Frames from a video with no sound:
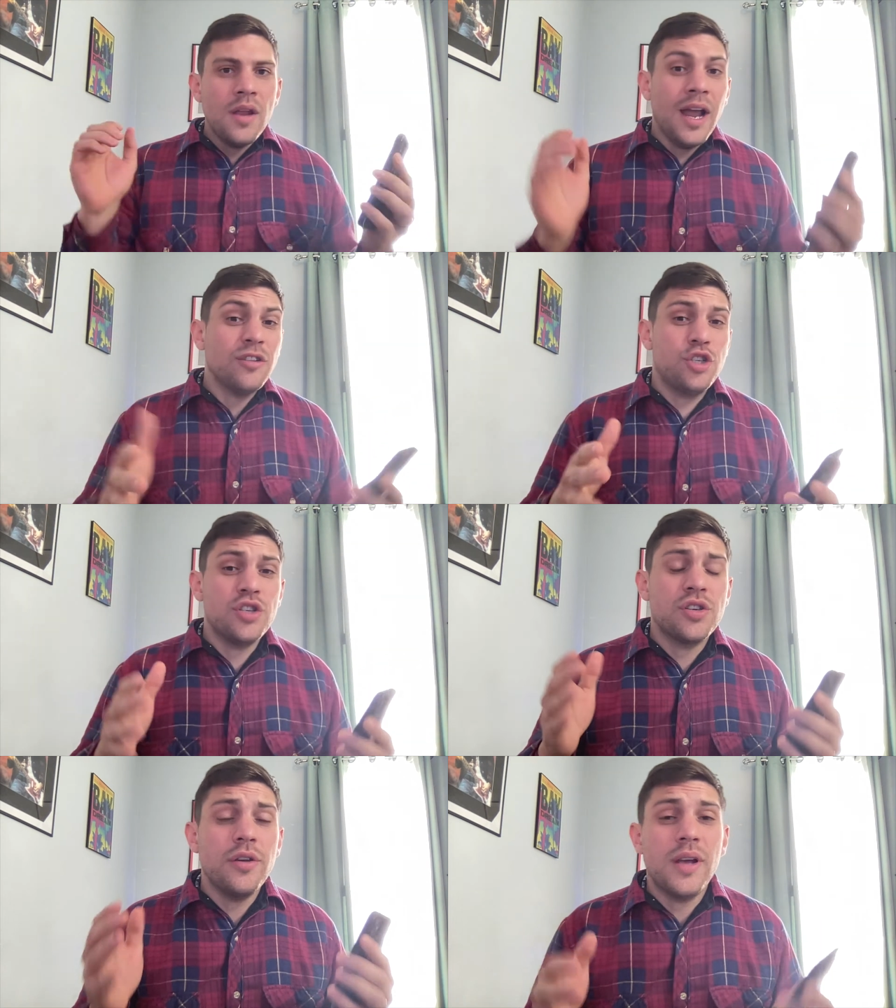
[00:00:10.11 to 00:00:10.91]
Now,
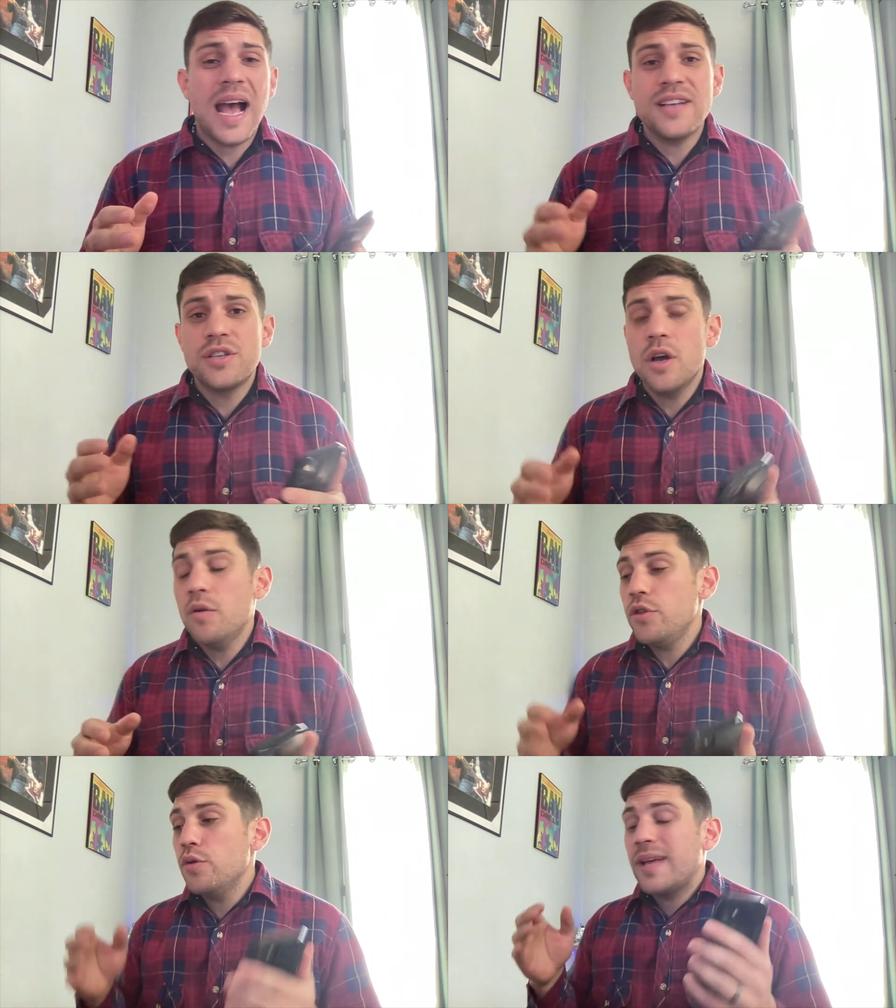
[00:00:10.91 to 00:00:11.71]
just so you guys know,
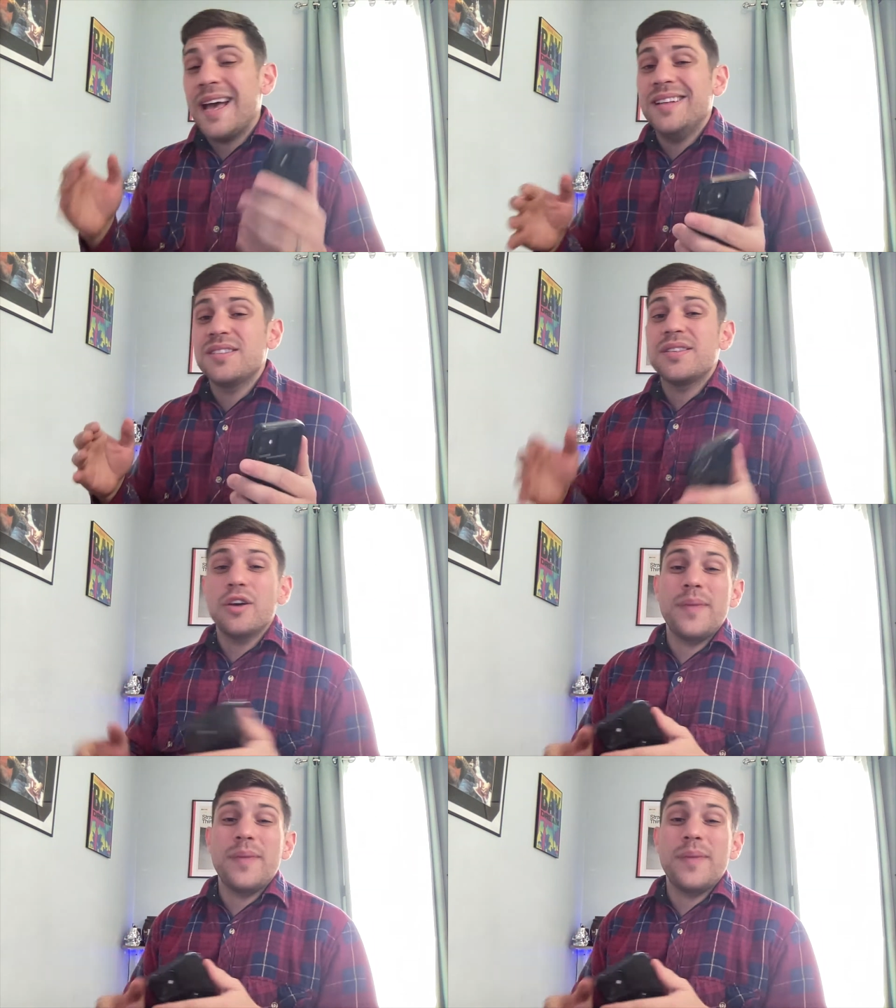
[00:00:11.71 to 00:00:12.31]
you can still